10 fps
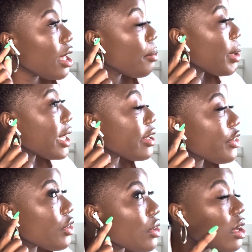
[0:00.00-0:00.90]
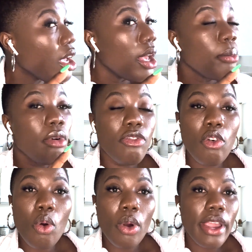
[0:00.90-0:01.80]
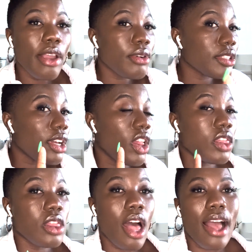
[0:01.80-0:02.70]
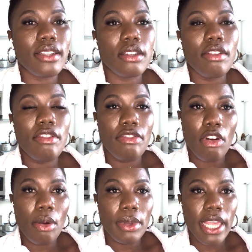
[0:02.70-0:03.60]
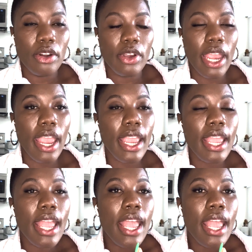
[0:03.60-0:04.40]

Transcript: pay attention. Before, it was a lot of a farmland, okay?